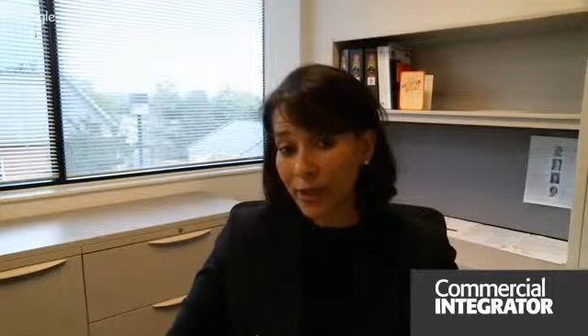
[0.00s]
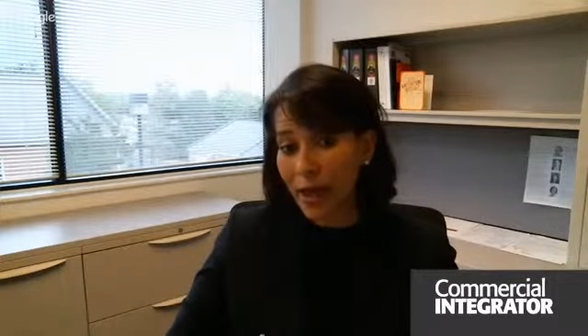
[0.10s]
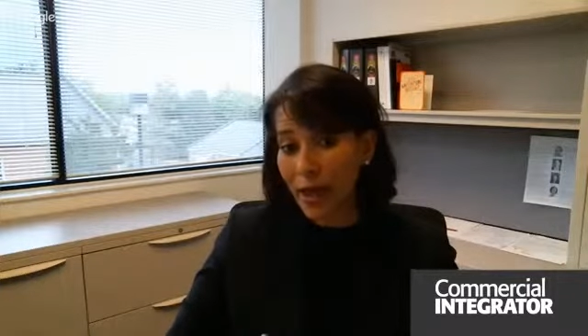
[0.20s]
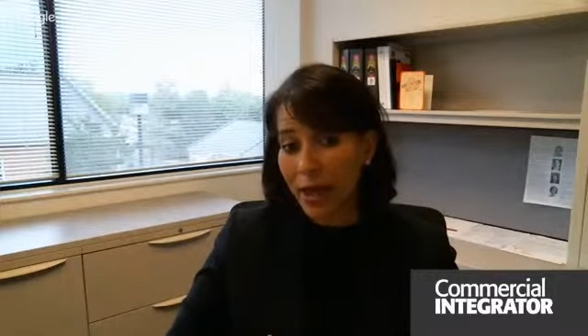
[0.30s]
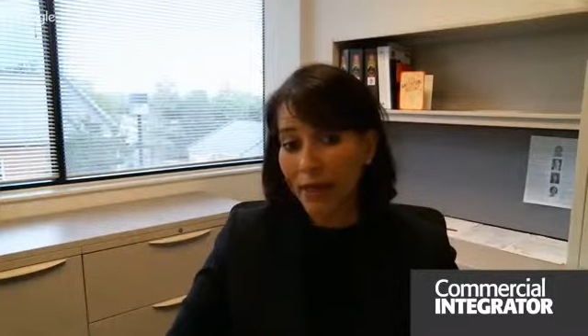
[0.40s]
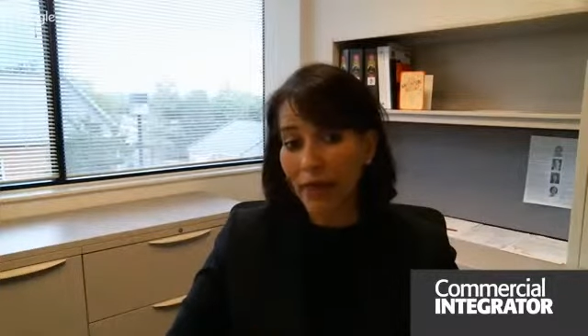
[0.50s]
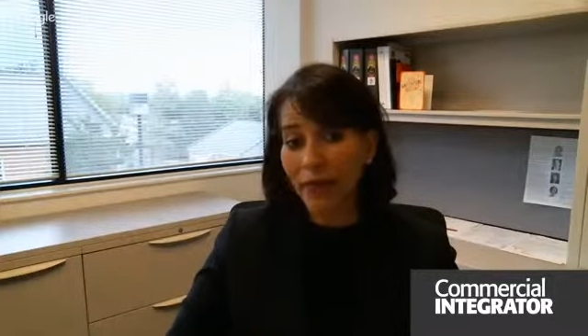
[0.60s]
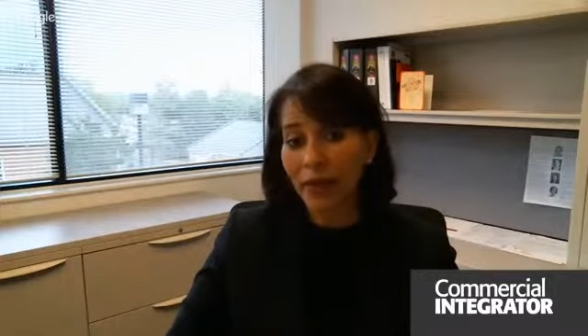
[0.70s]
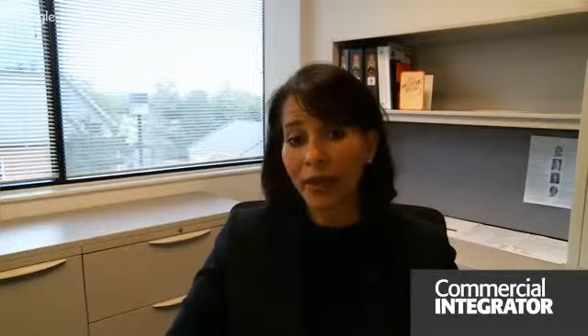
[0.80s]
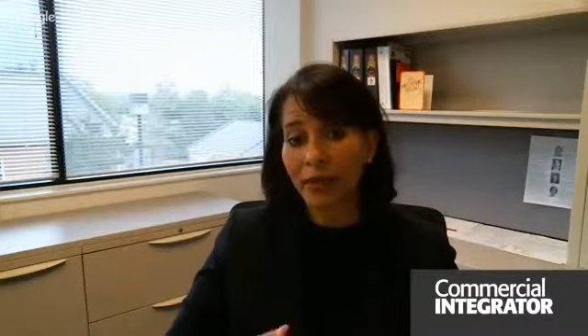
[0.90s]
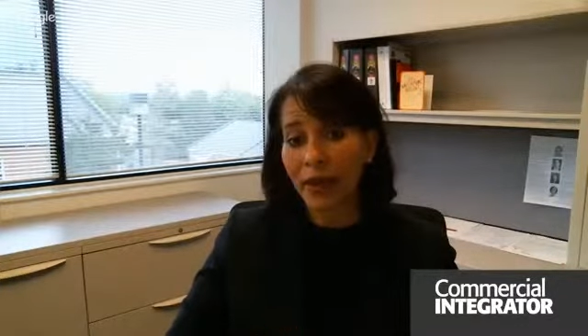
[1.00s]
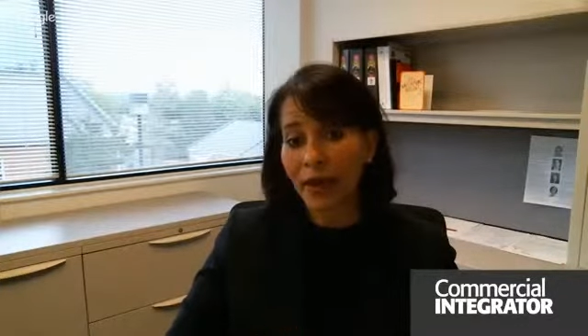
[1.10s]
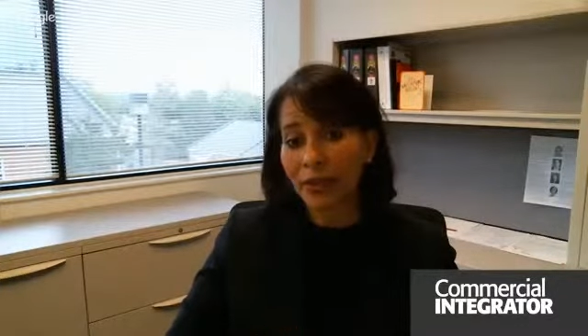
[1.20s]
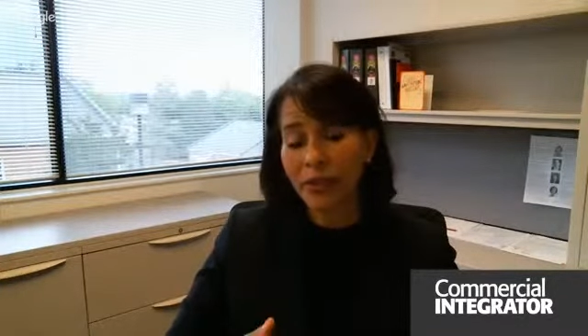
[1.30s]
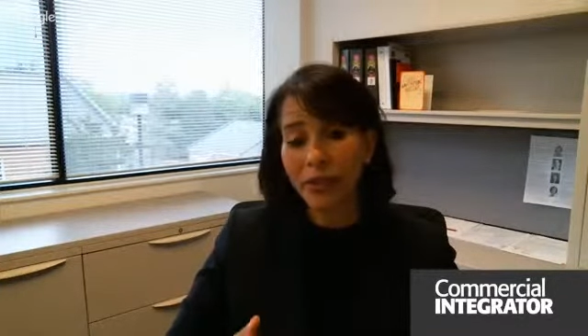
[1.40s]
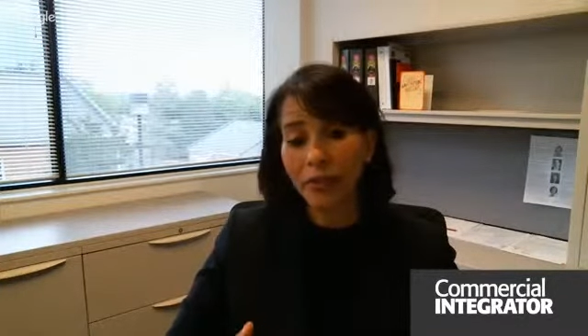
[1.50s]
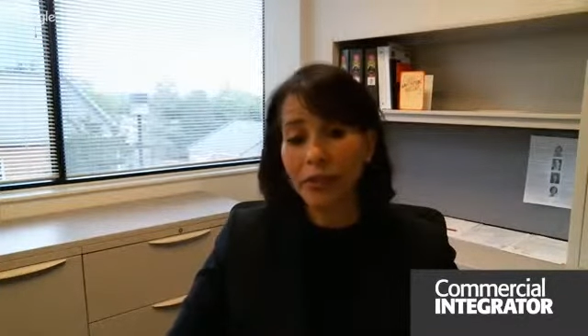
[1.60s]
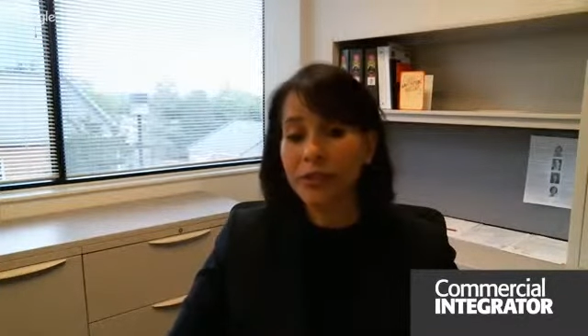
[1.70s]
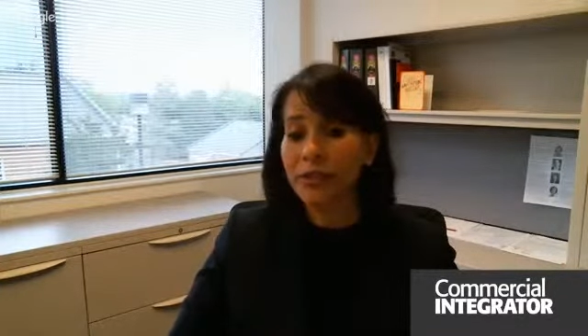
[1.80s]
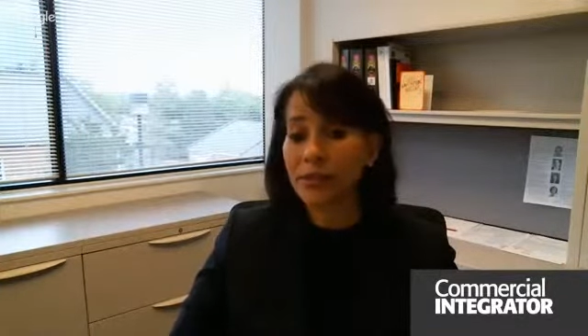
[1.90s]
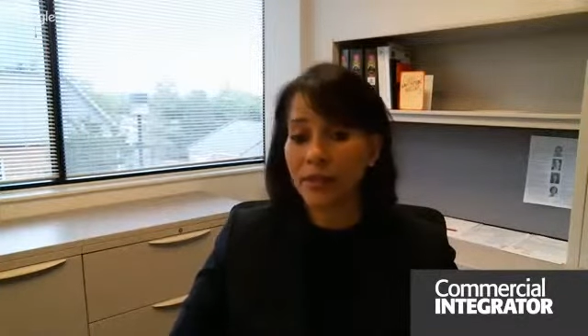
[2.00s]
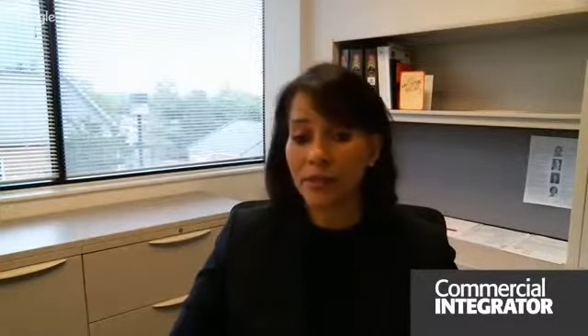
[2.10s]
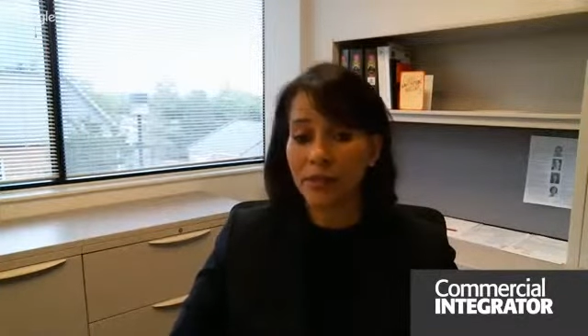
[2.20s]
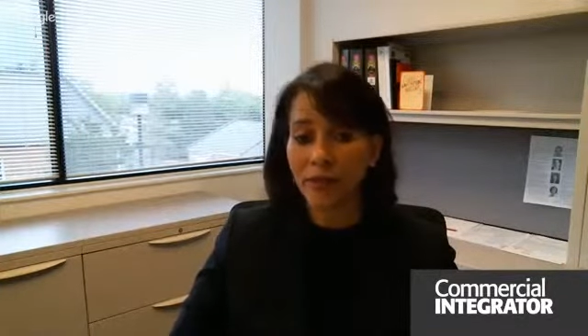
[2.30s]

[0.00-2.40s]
and that they align to the business needs of